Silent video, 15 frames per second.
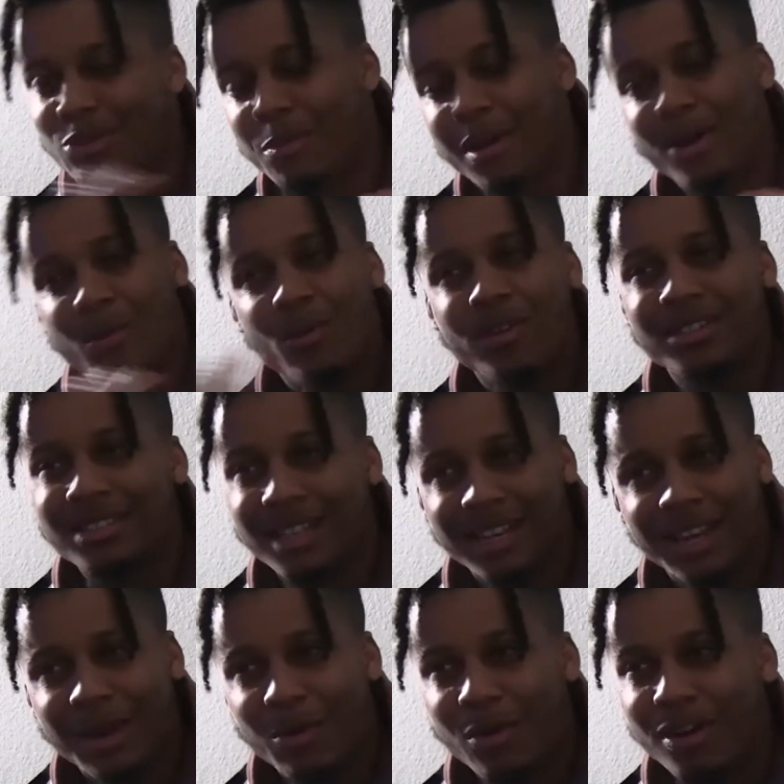No matter what
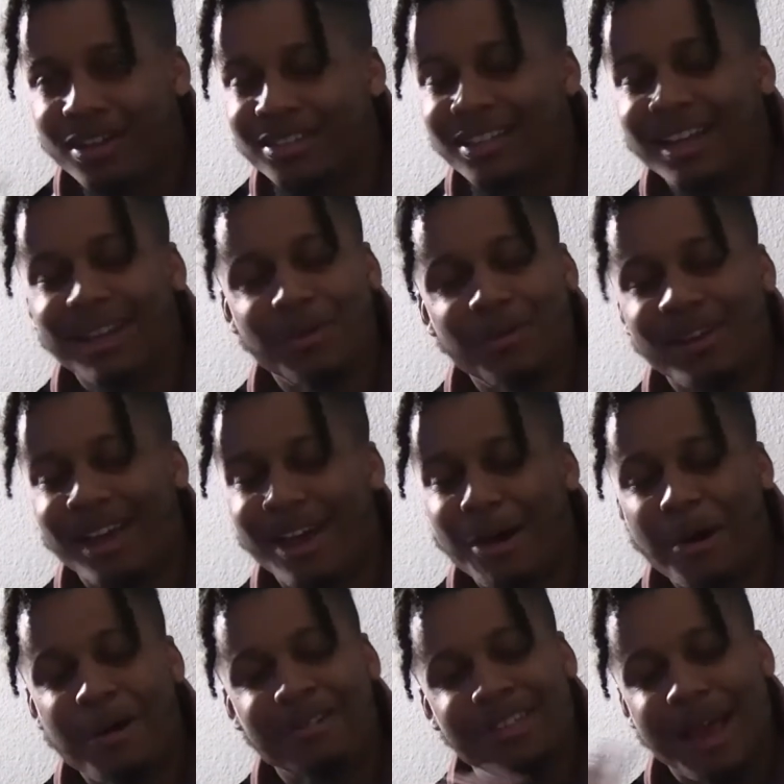city it was, we had
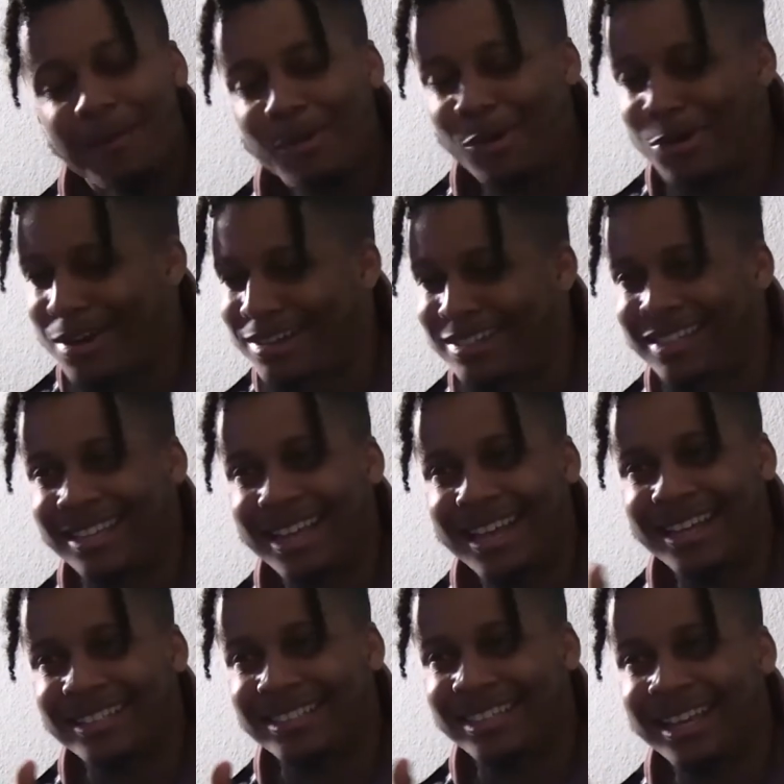all type of crazy
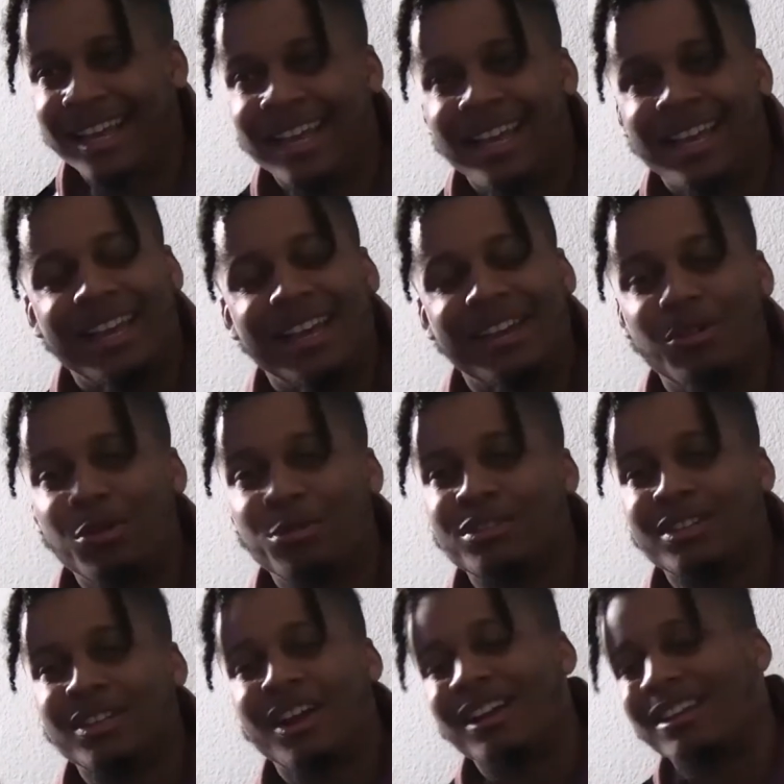things and, and
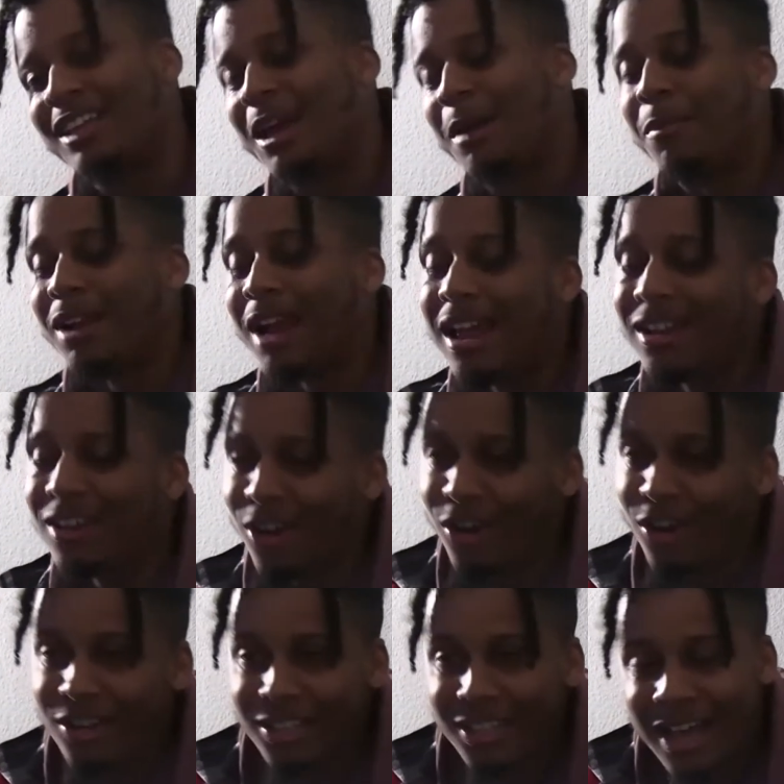groups and everything. But I
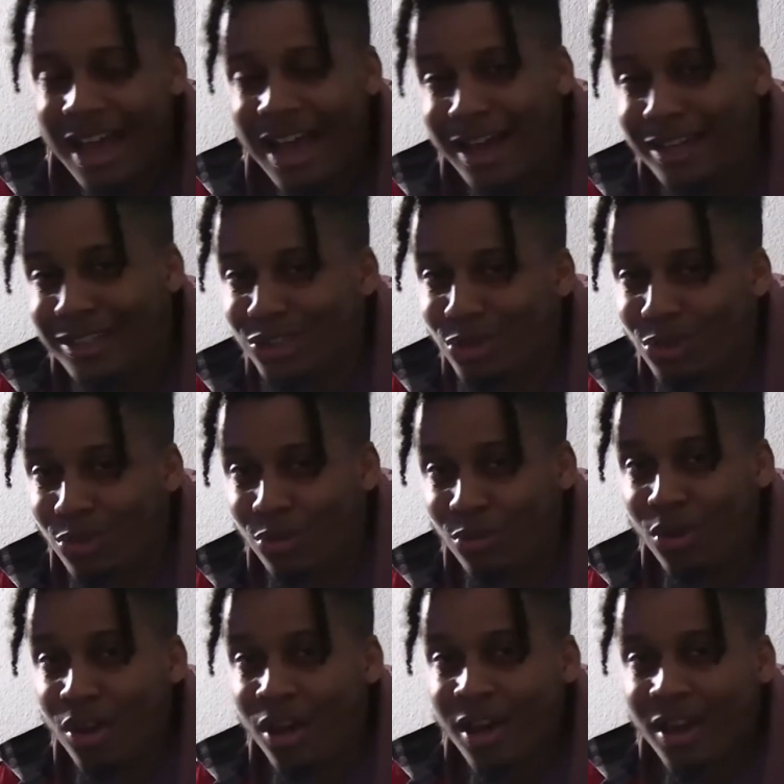learned in high school
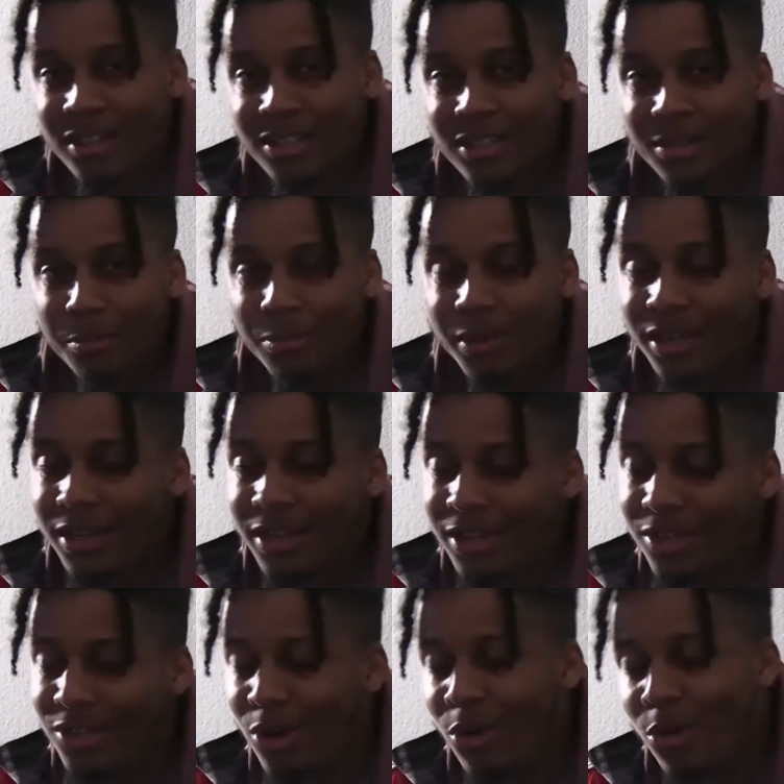to be
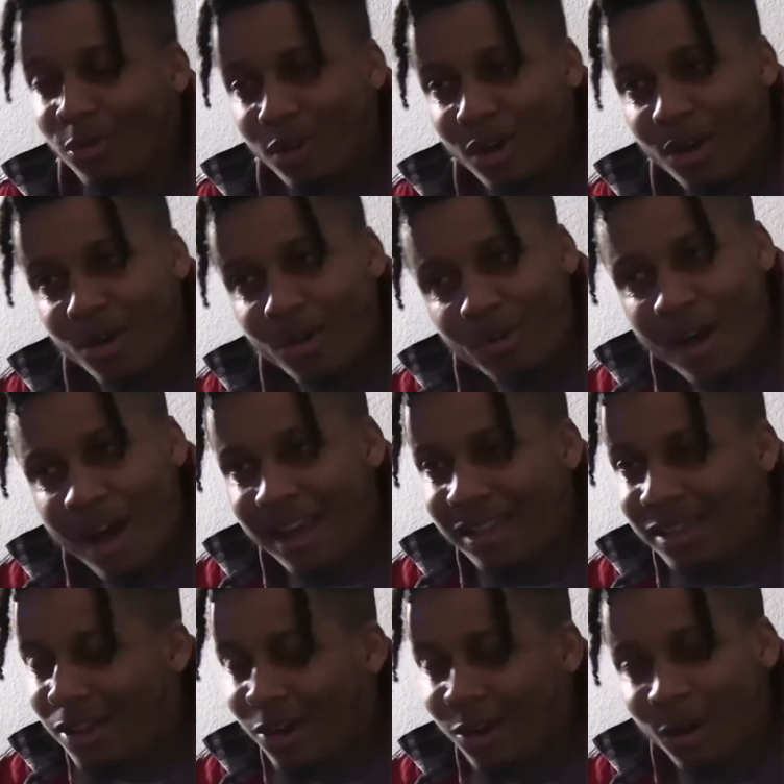dolo. I
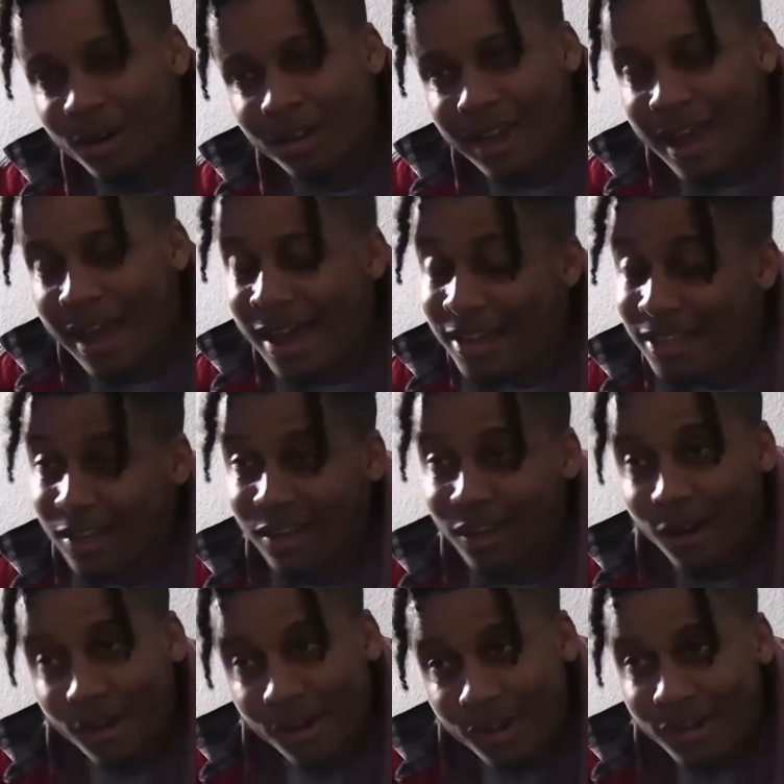learned that. I had to
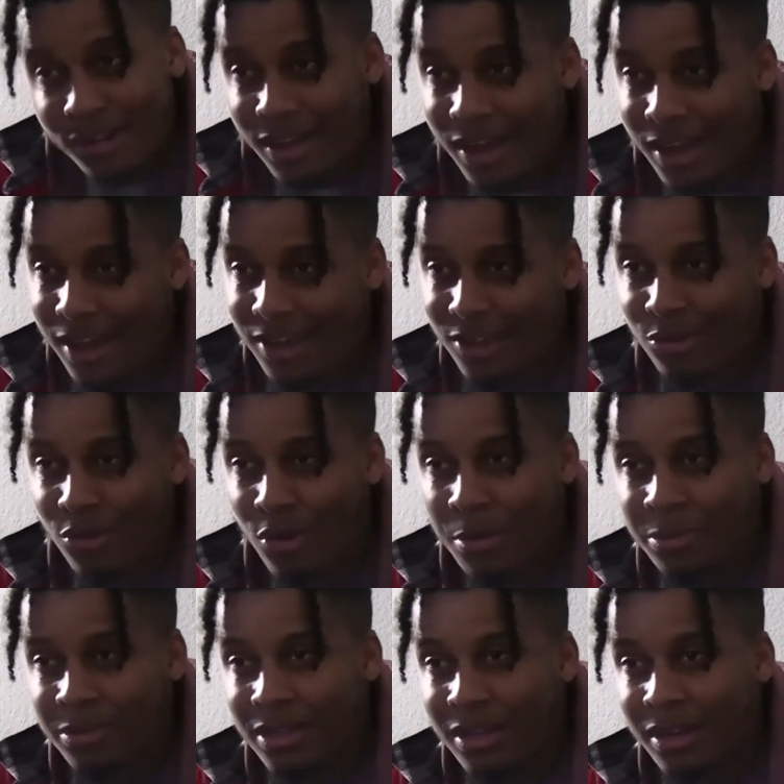learn that. You know
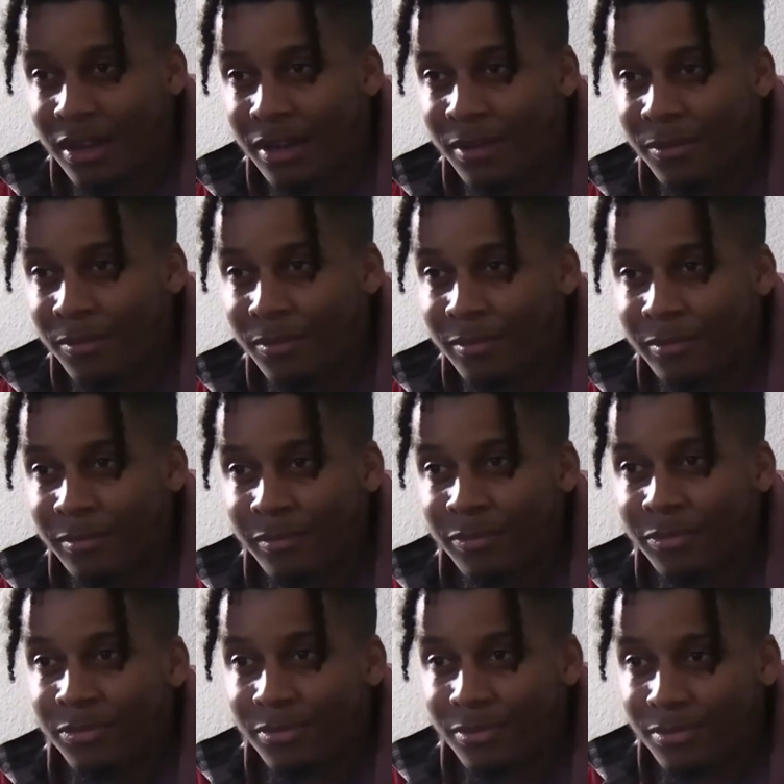what I'm
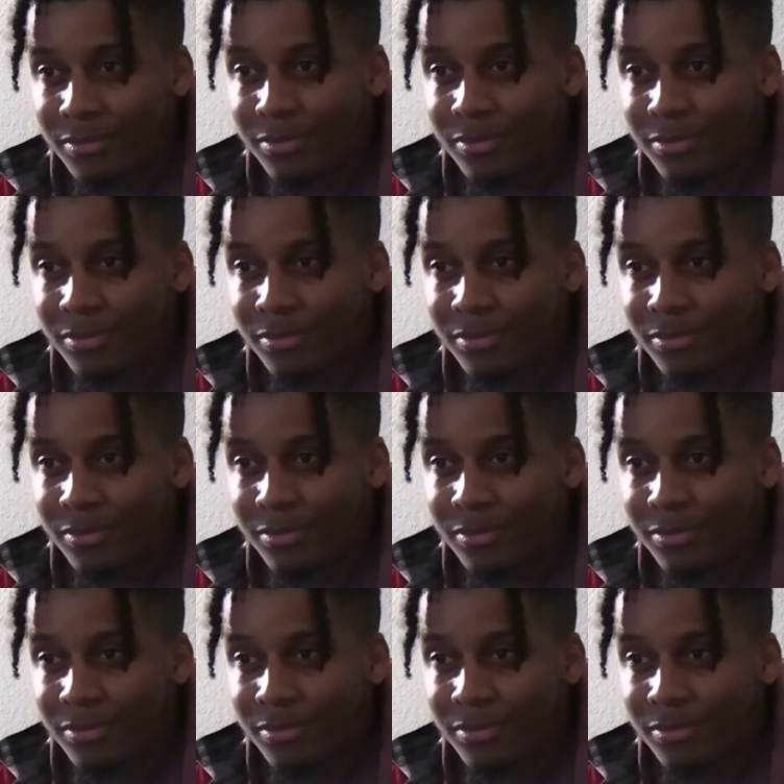saying?